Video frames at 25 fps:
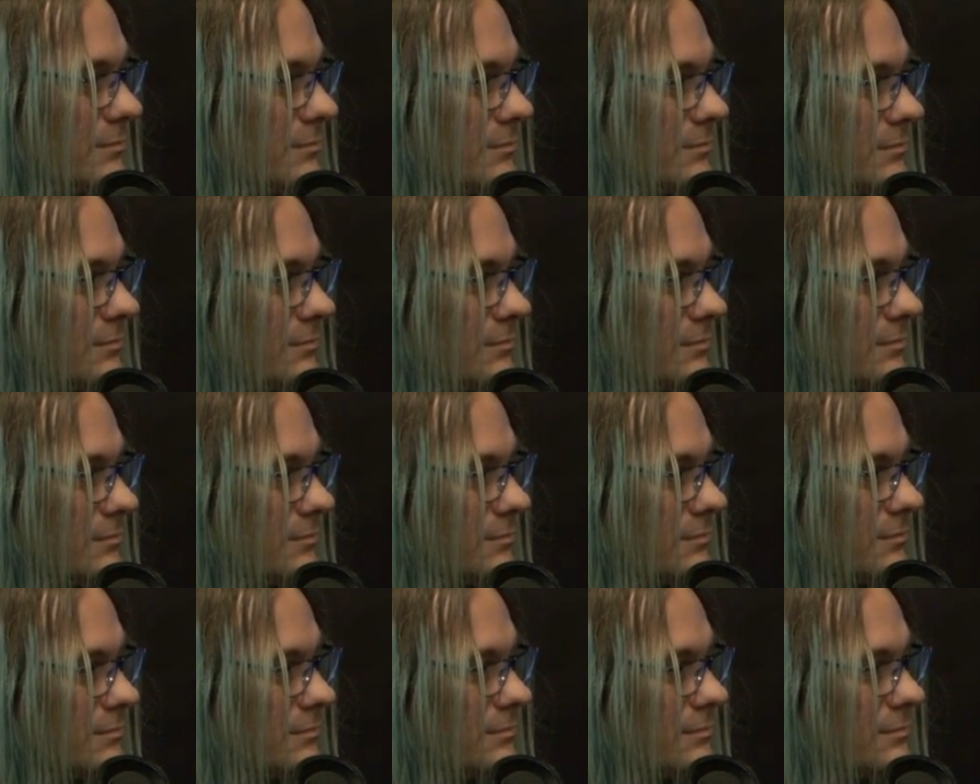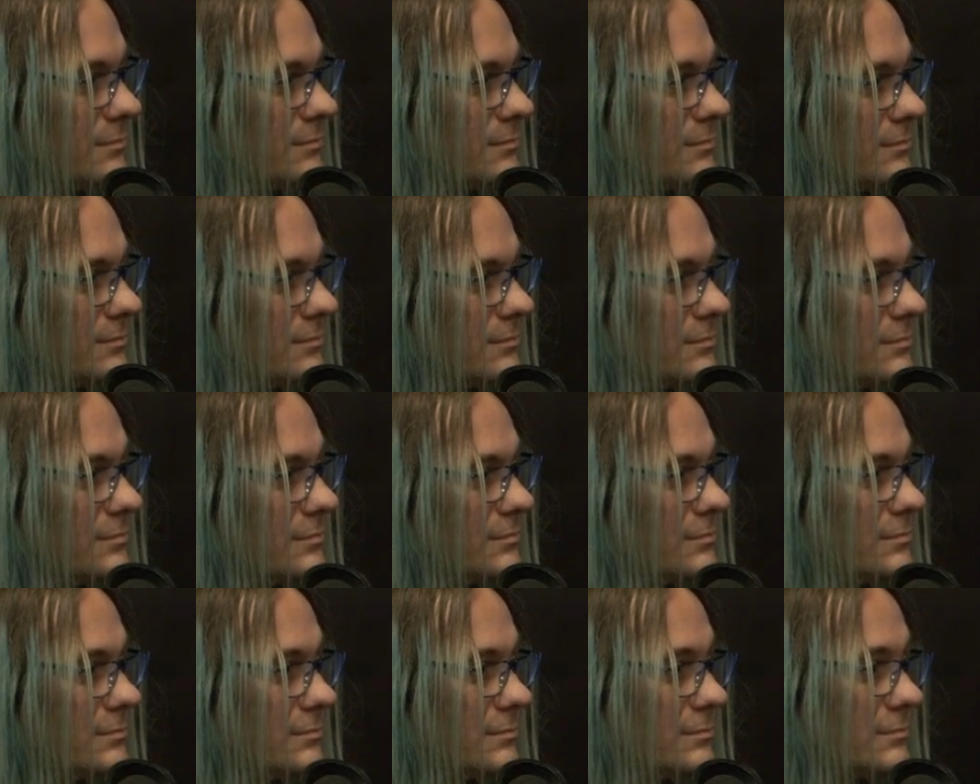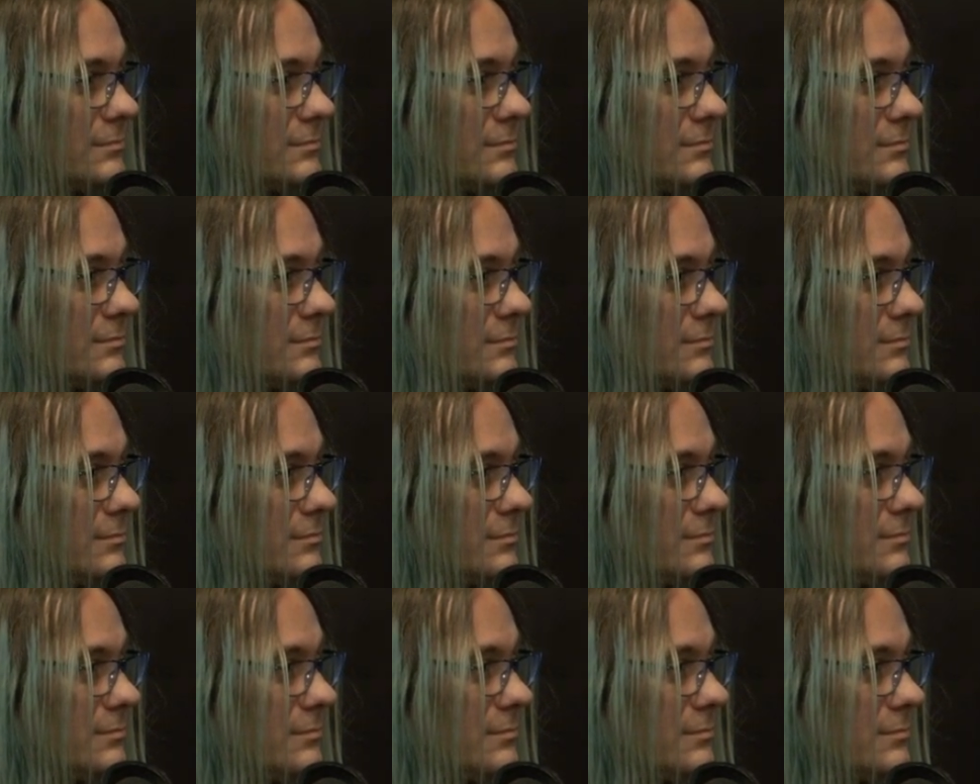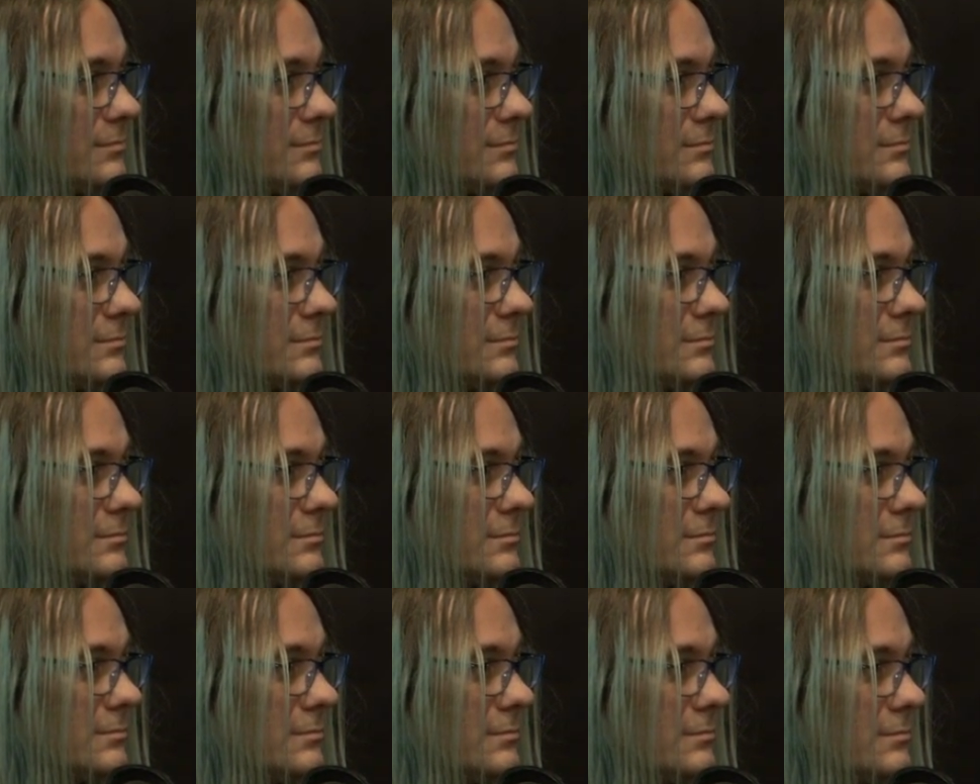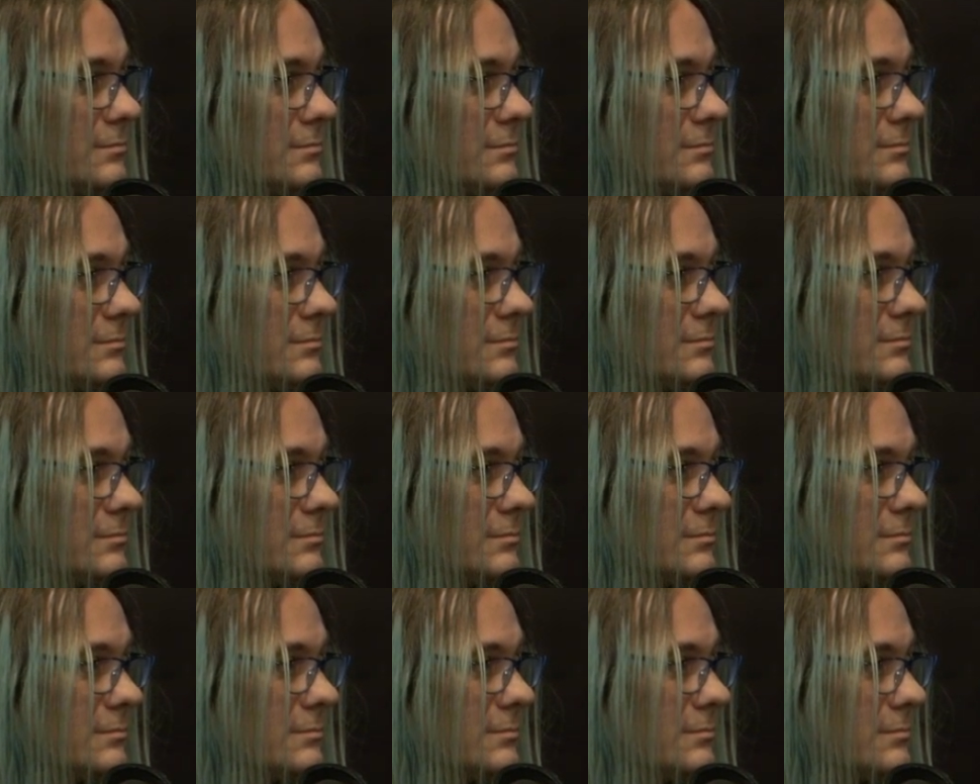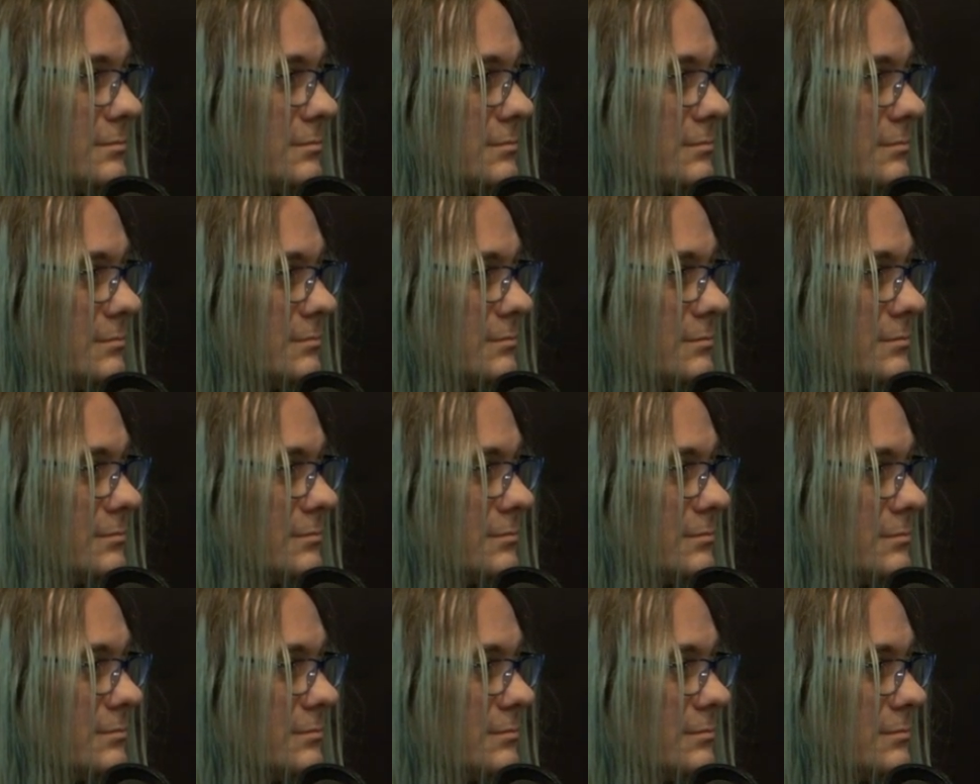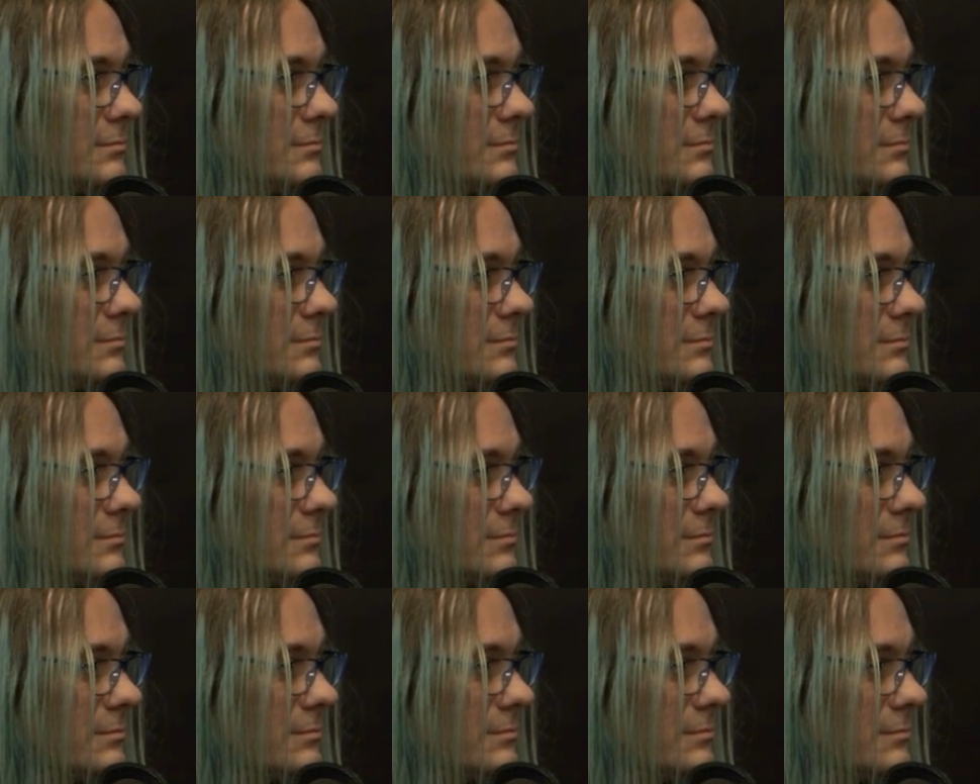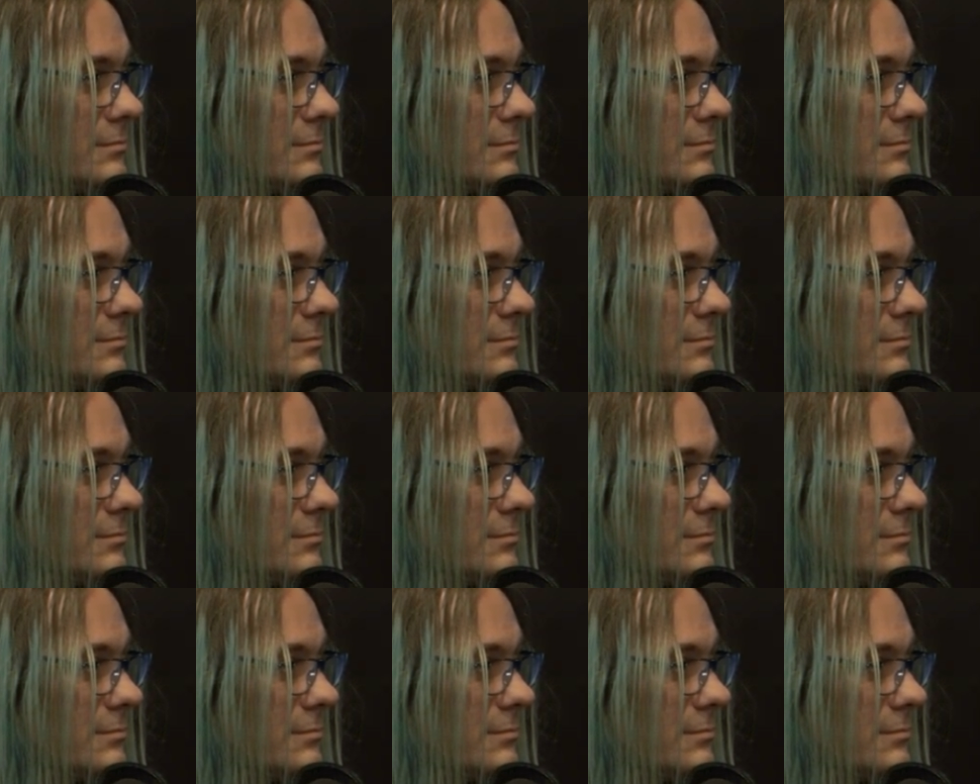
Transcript: No words are spoken by the person on screen.